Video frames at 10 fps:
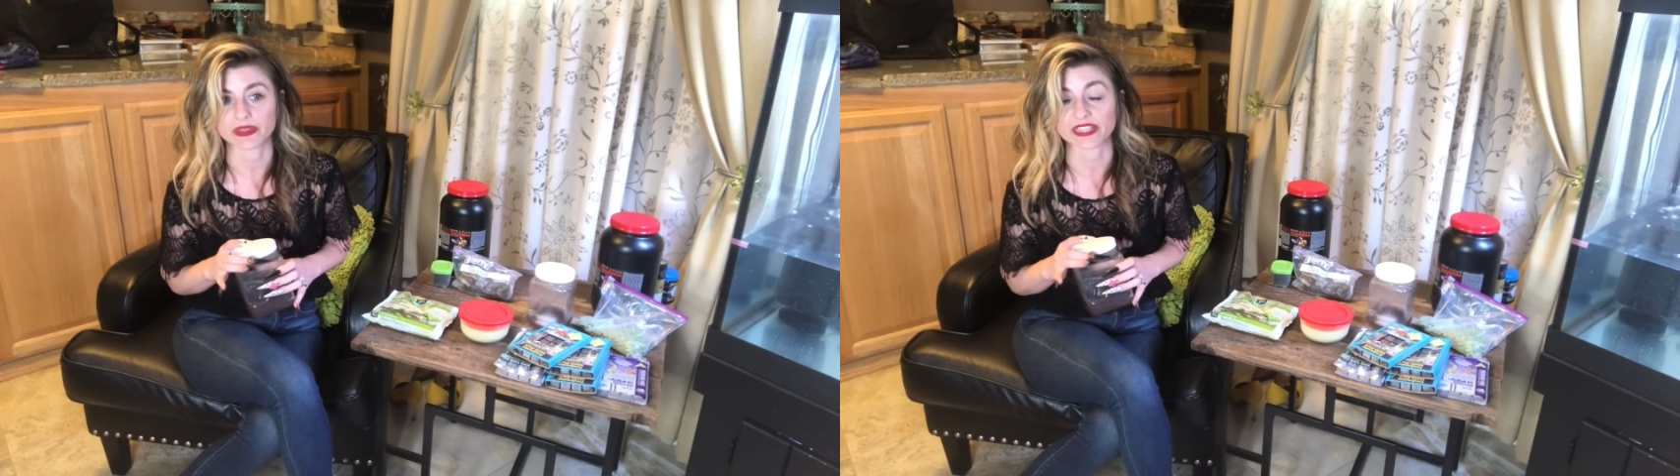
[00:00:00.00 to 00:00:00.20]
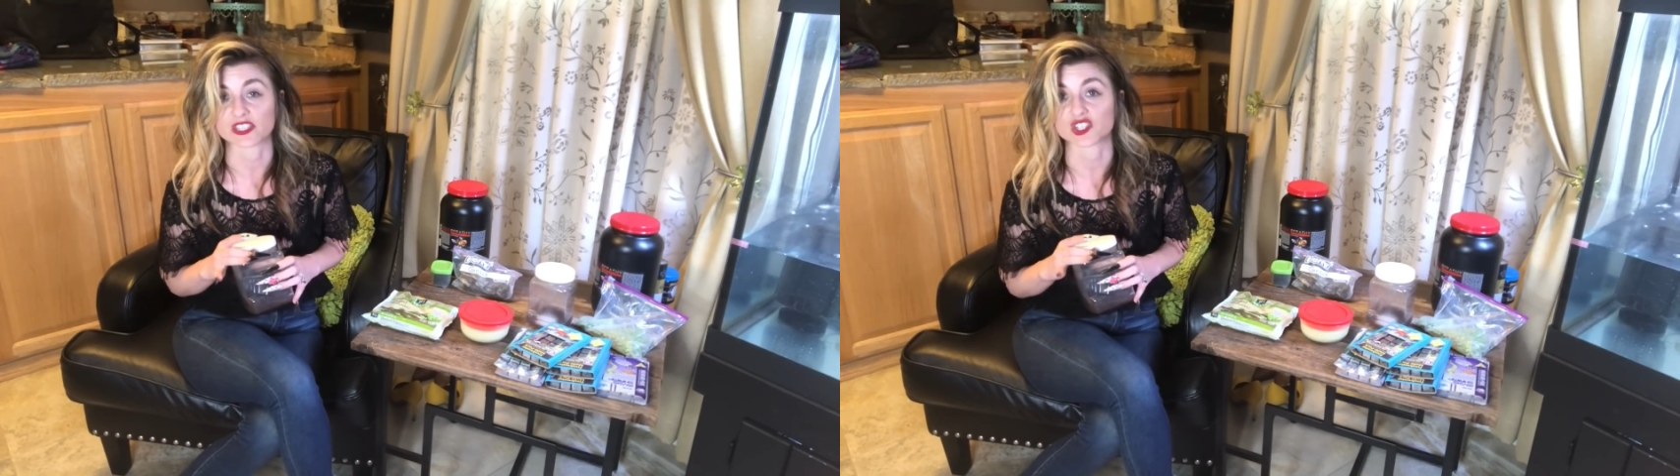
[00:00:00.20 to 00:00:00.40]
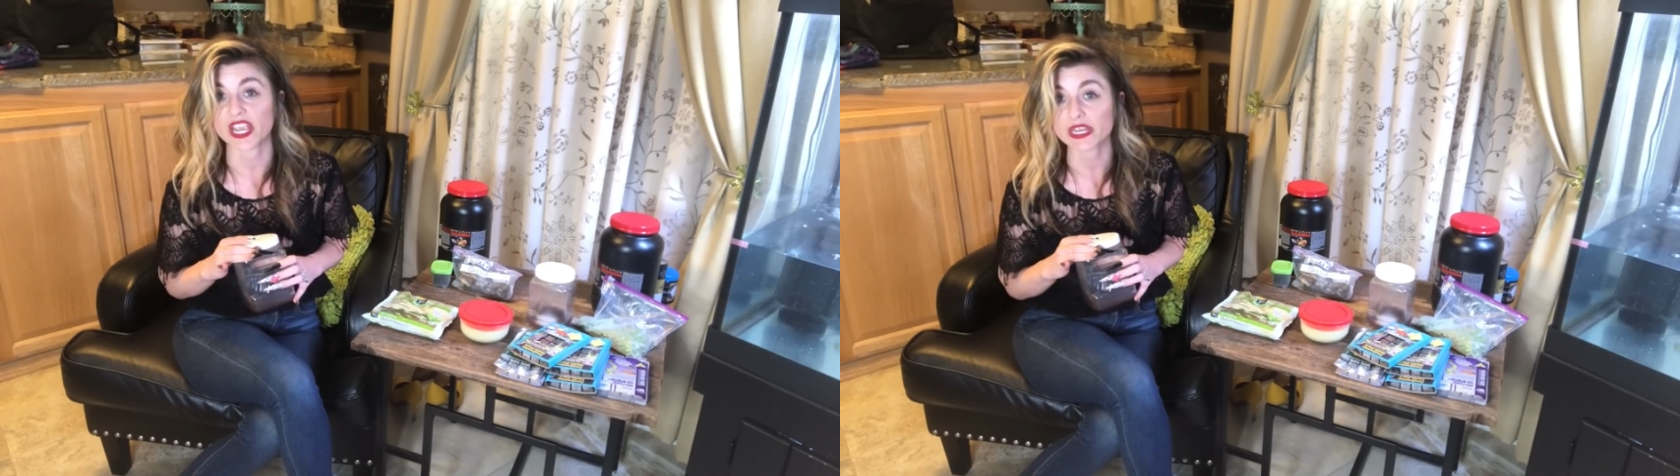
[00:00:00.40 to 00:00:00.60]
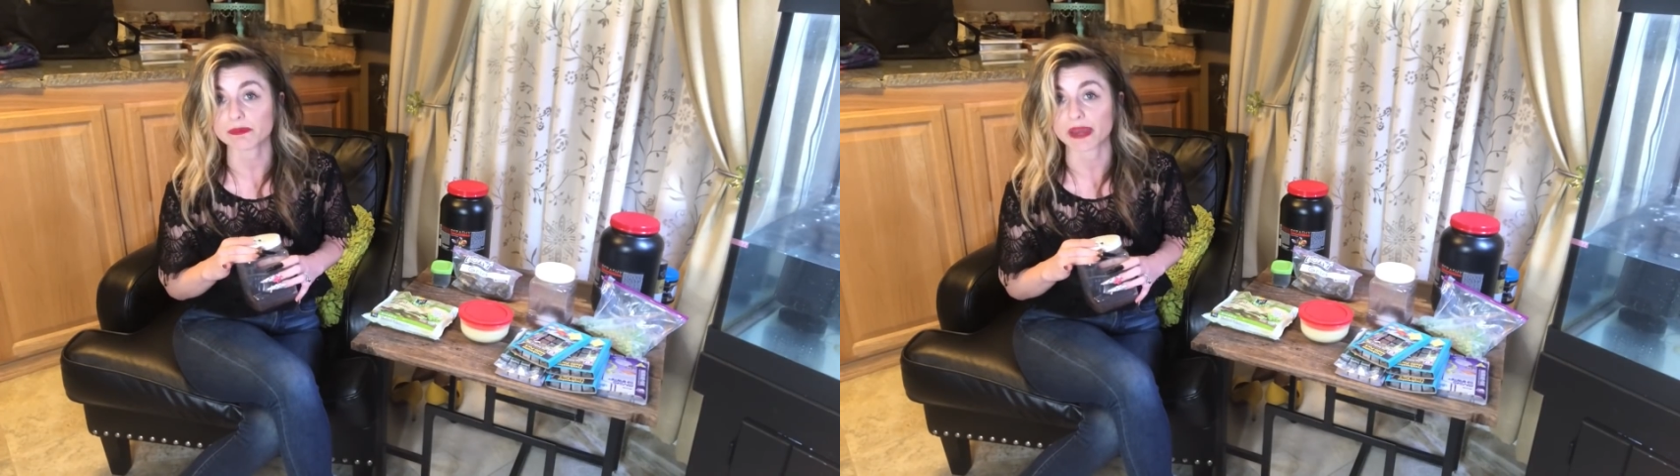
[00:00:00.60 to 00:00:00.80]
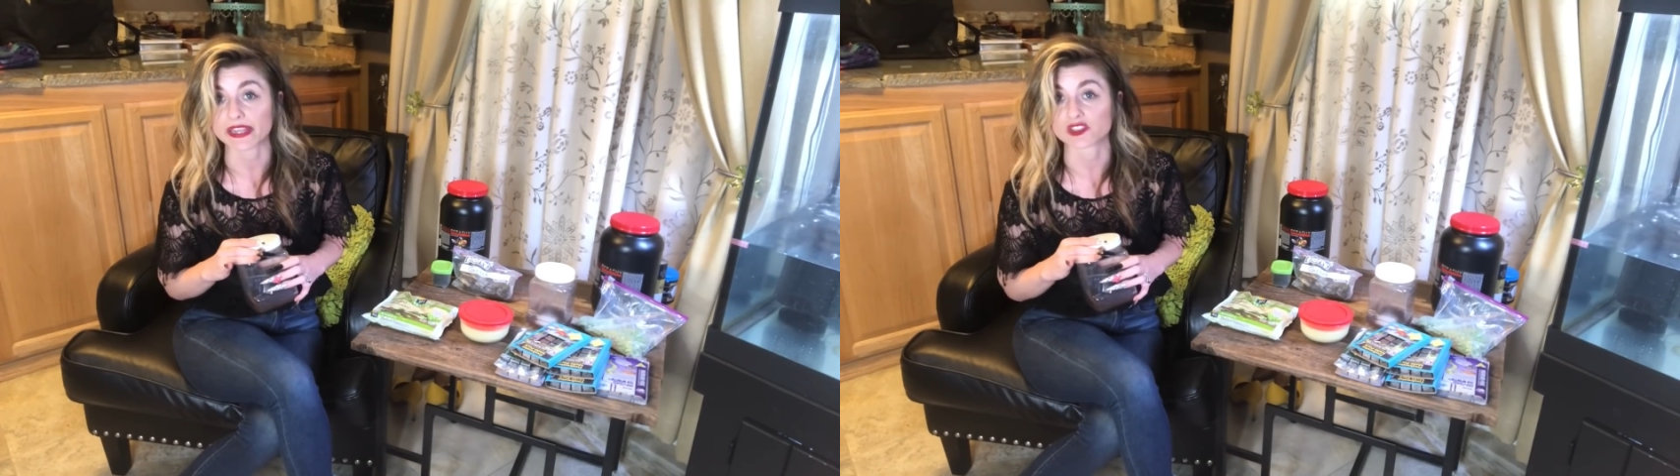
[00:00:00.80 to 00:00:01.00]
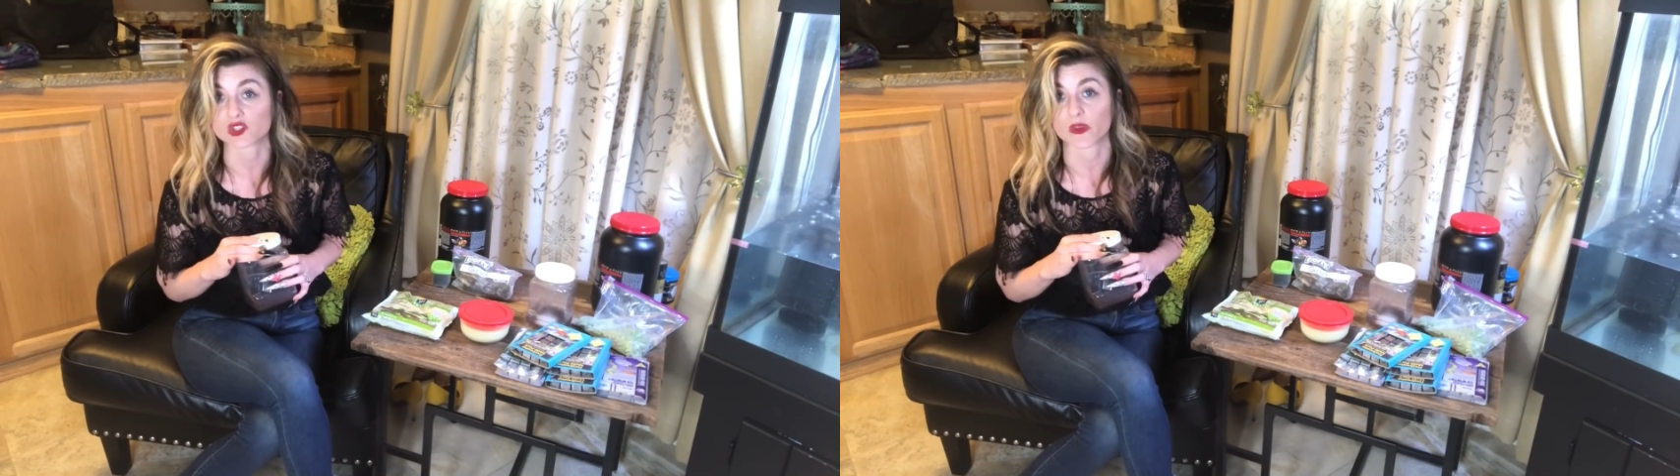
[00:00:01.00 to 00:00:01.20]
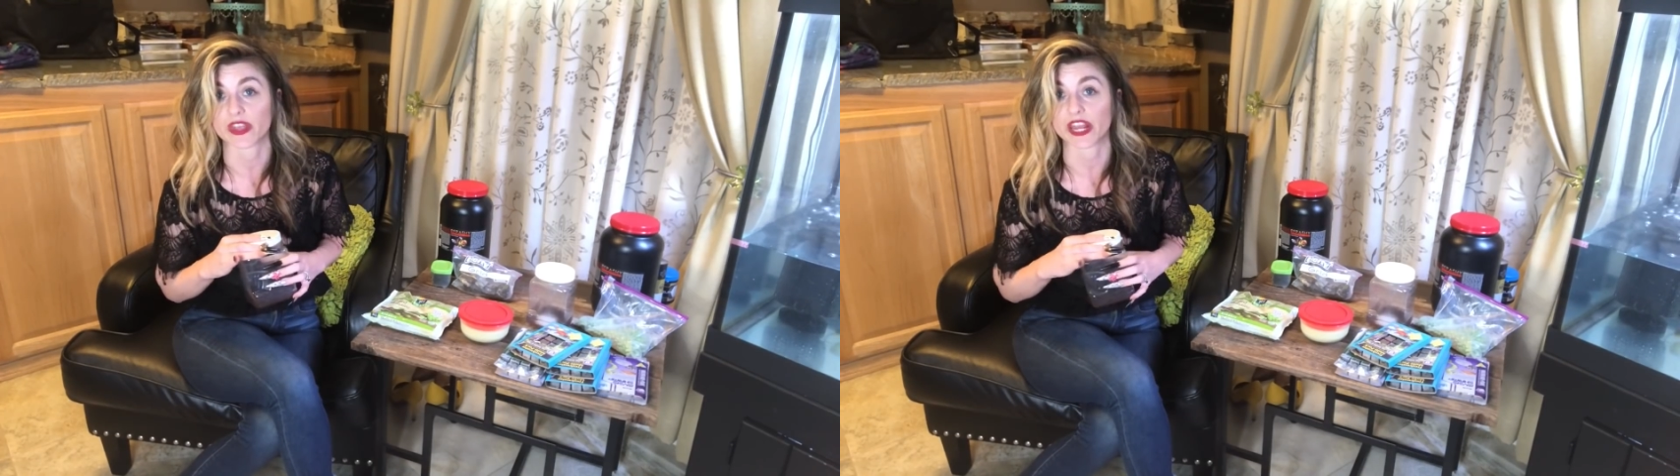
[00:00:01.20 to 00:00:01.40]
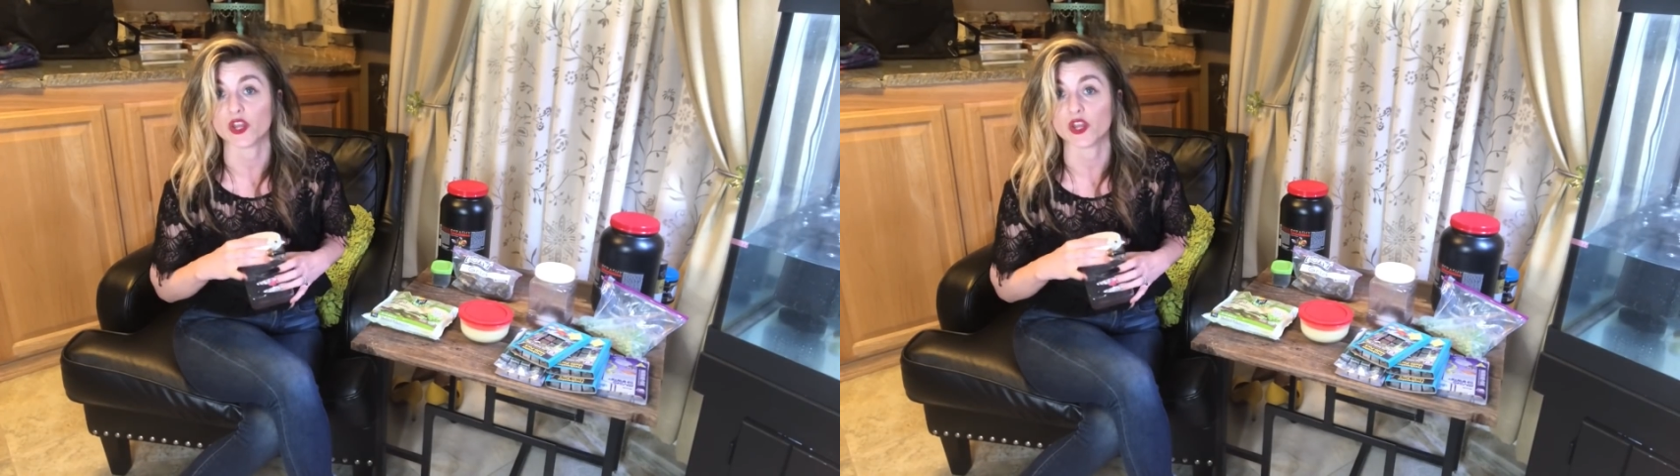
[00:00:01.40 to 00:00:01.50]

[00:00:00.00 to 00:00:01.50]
that's a chain pet store that